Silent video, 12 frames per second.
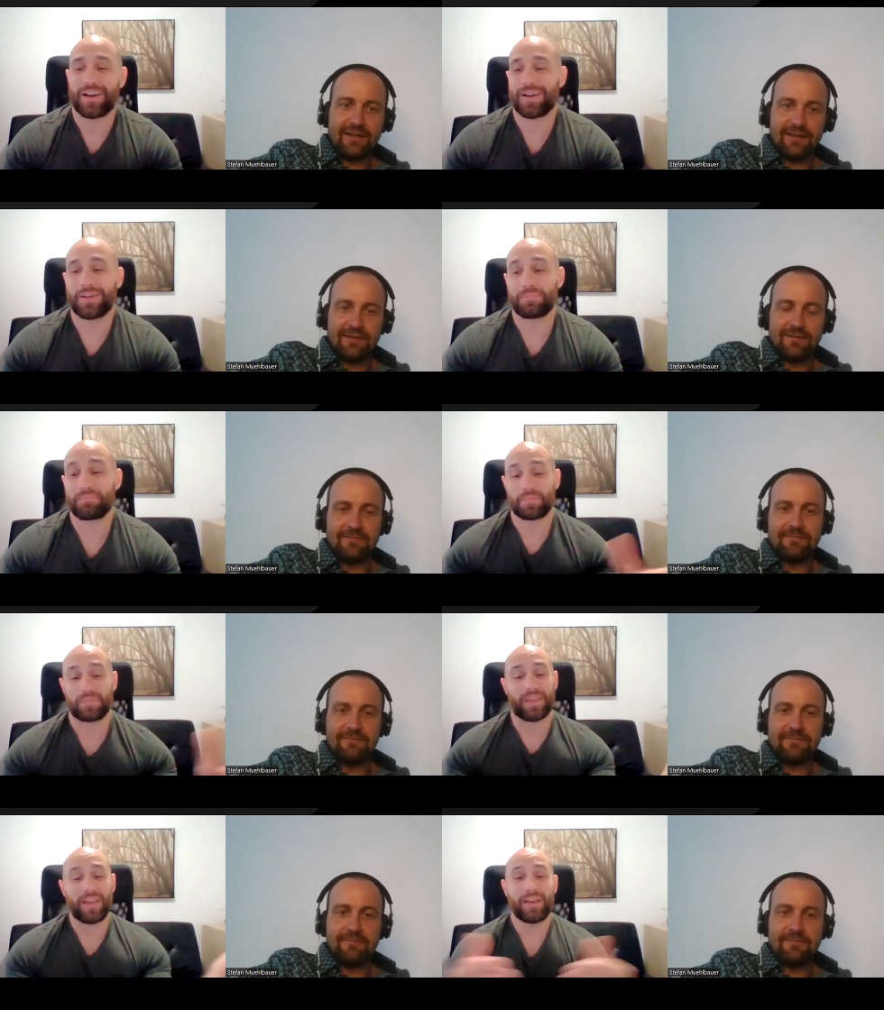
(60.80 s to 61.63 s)
Speaker 1: Uh,
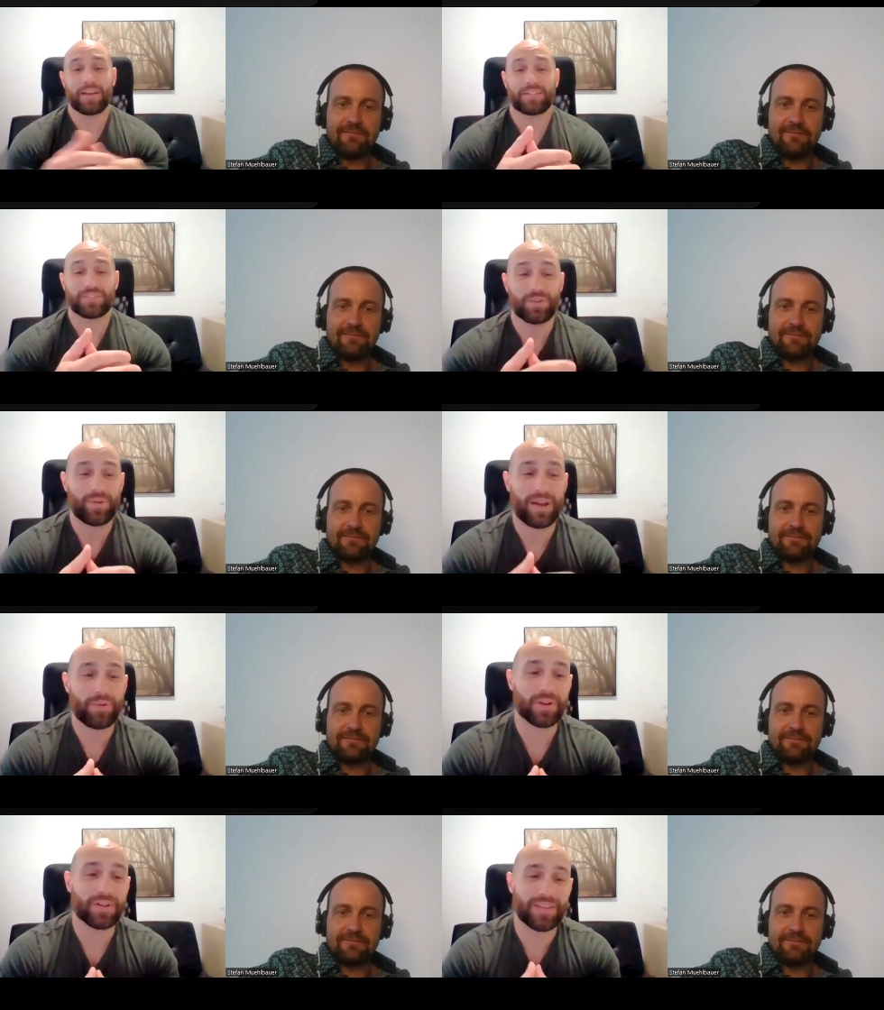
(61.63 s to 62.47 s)
yeah, so
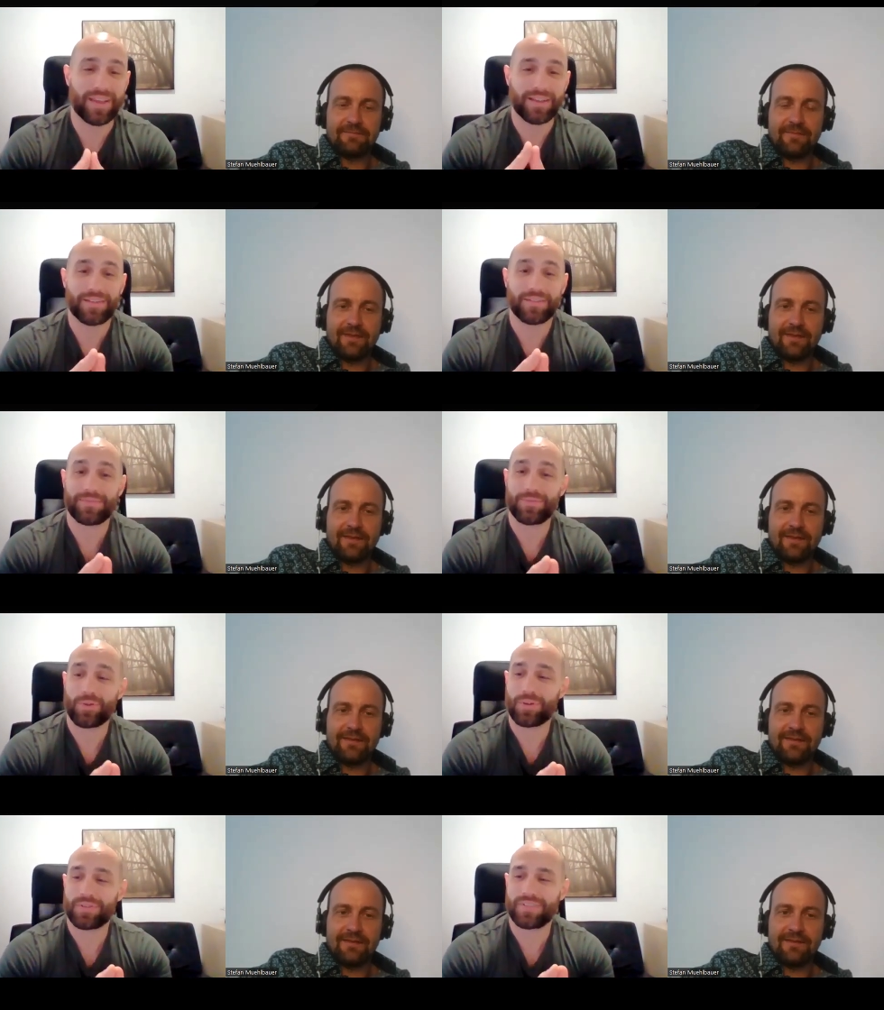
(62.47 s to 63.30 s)
I worked at,
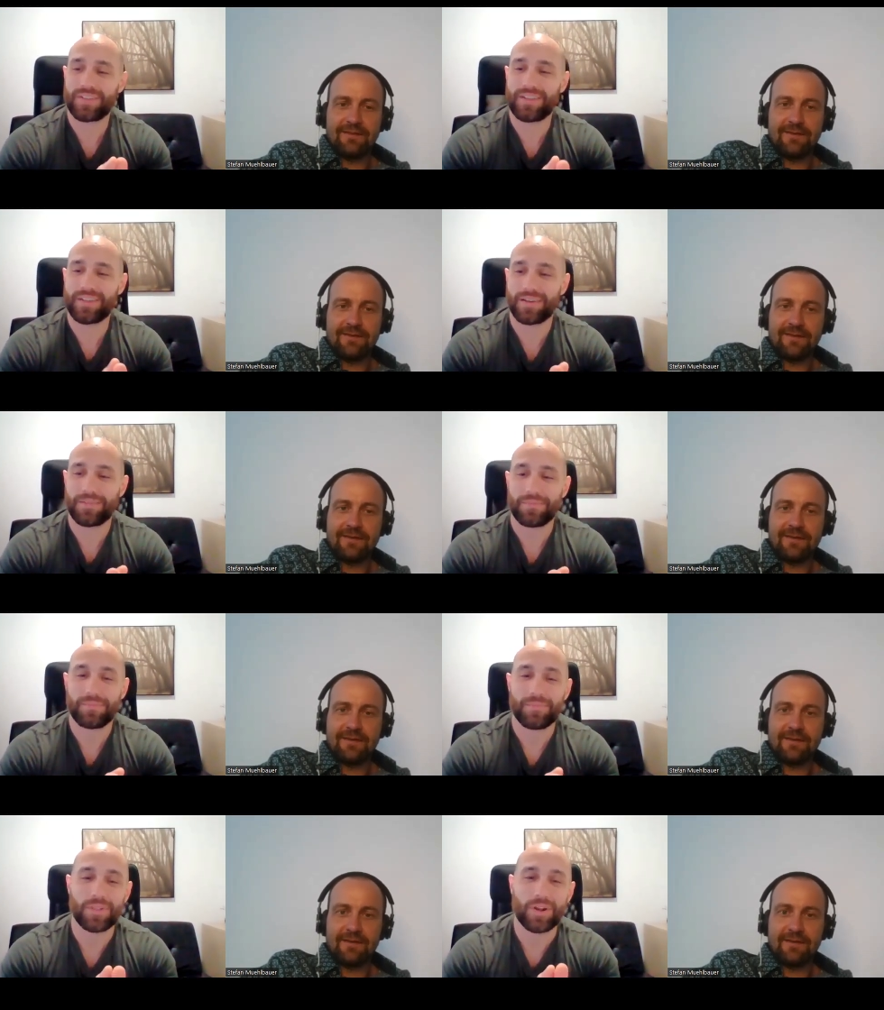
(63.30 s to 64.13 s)
for the uh,
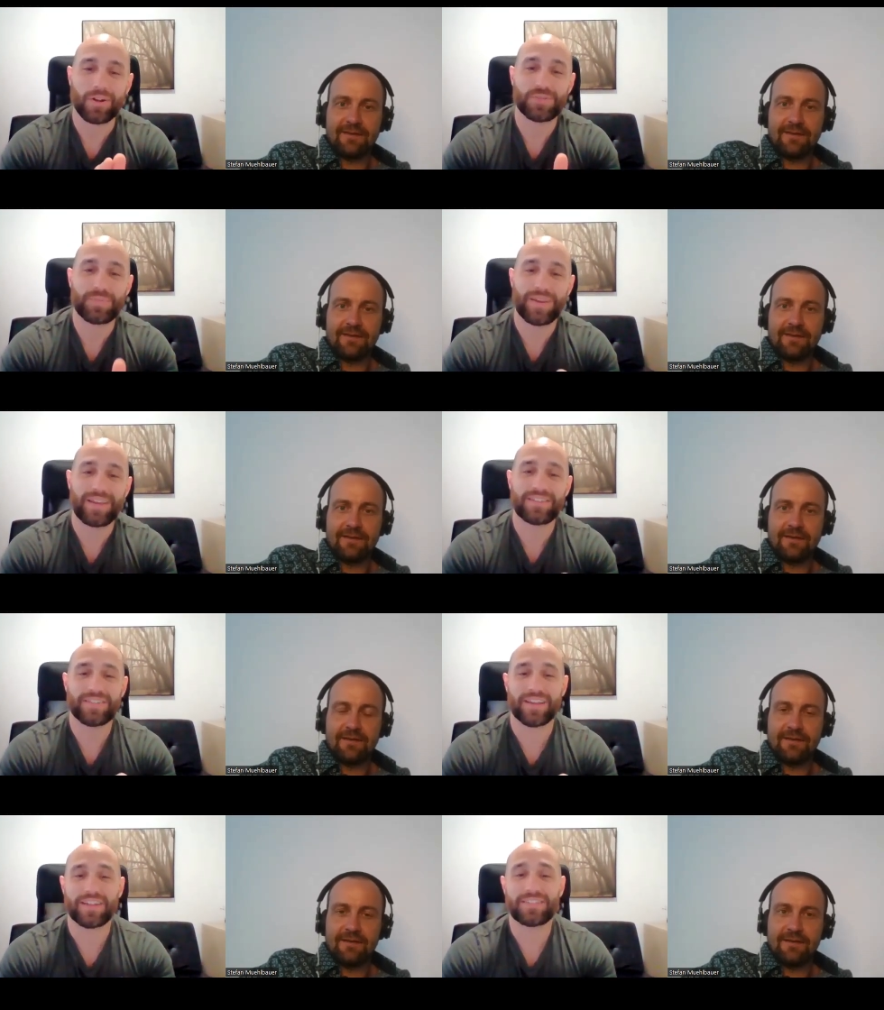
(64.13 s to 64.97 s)
large
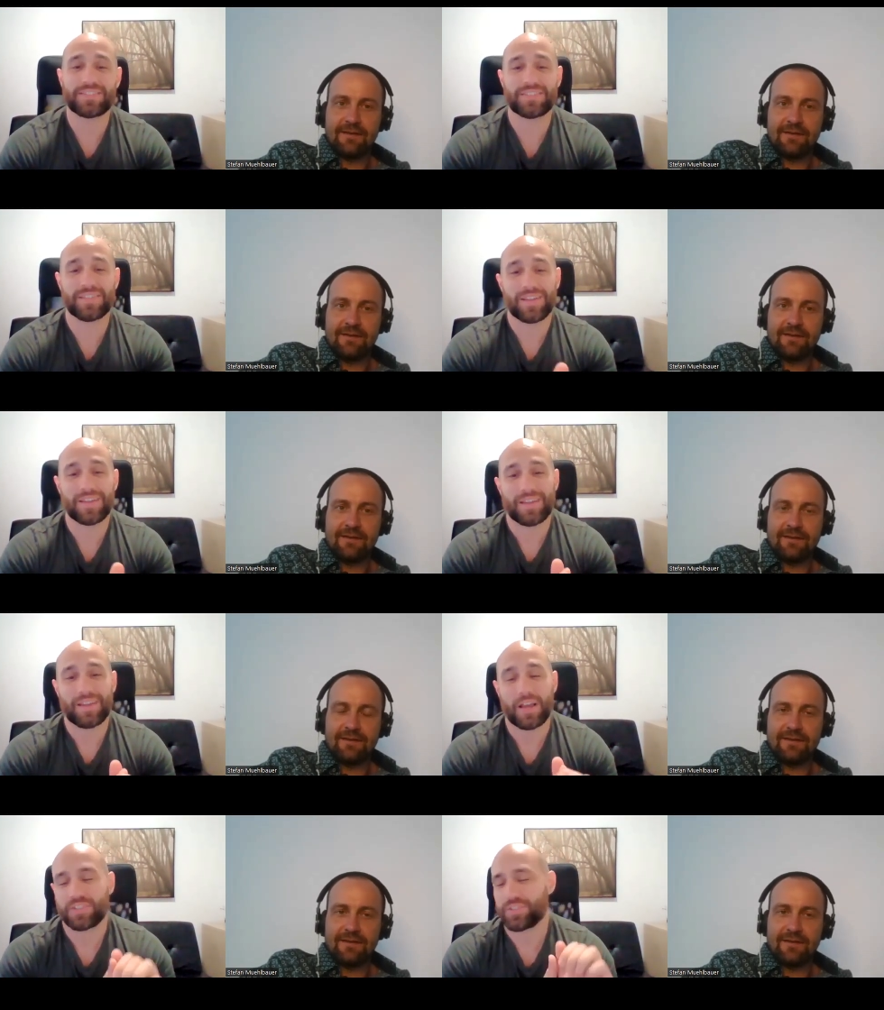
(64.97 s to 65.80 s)
pay sites,
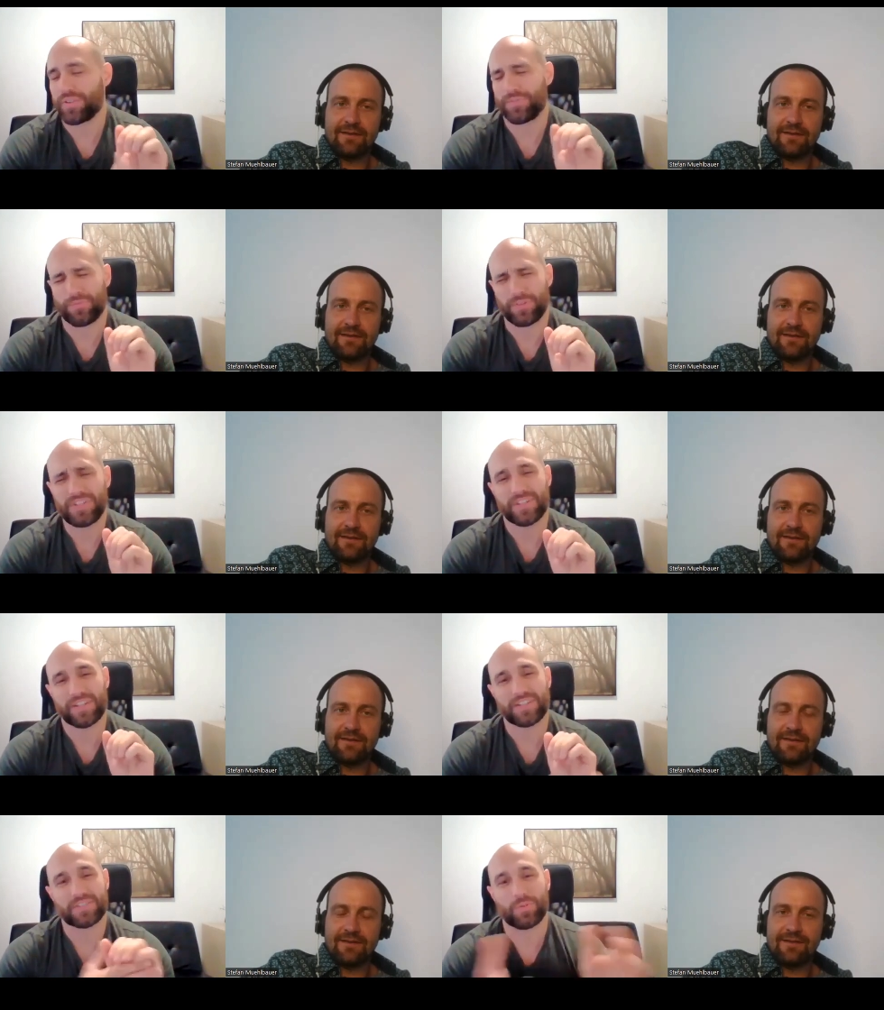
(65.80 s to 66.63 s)
uh, sorry, free
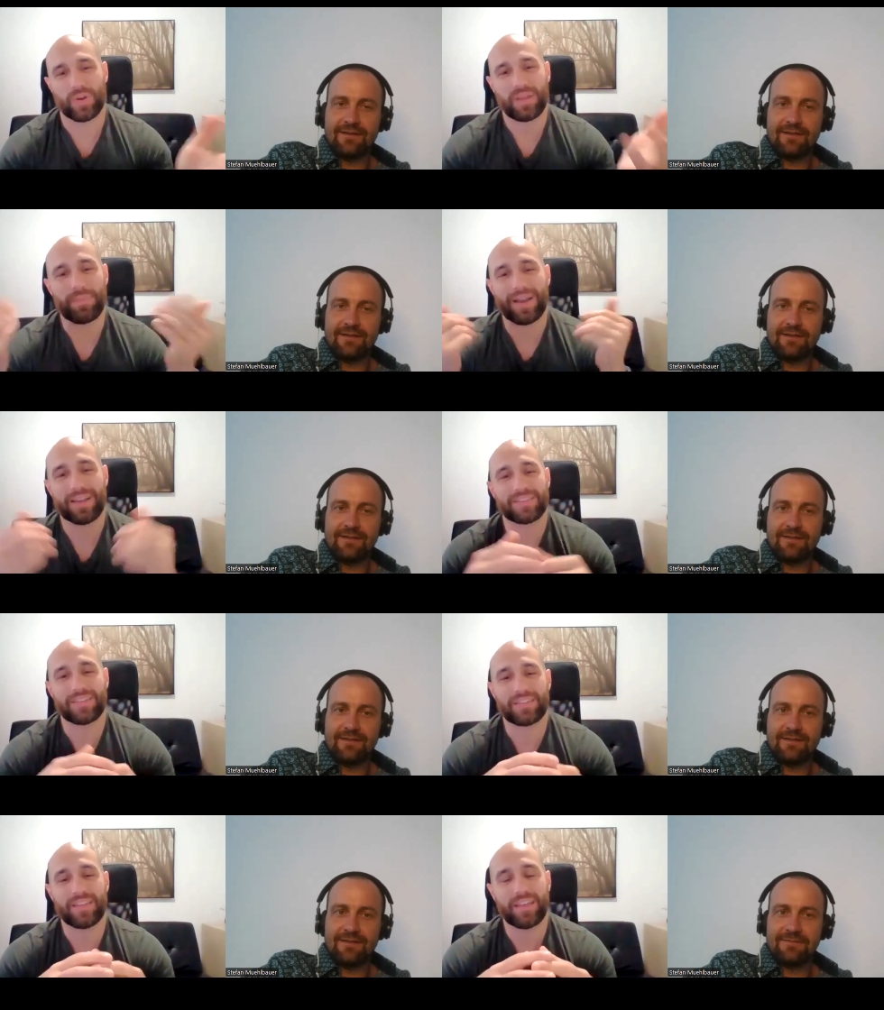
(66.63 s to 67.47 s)
sites way back
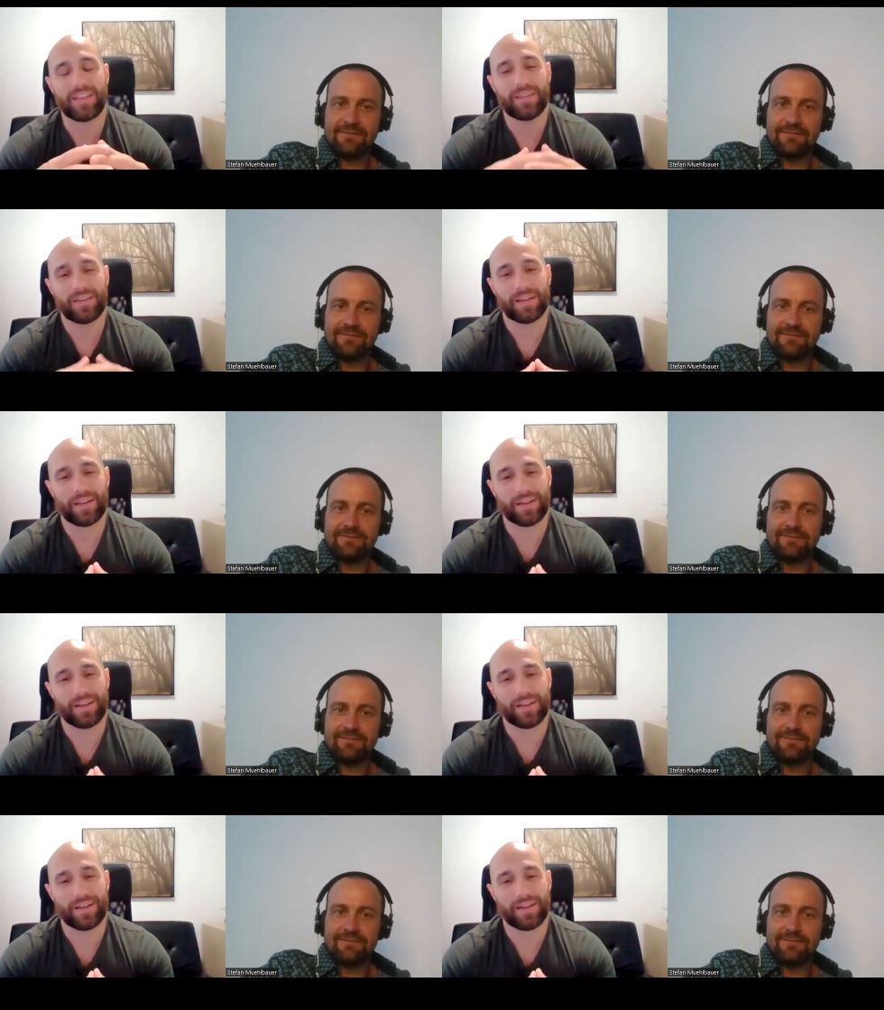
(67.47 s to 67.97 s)
in the day.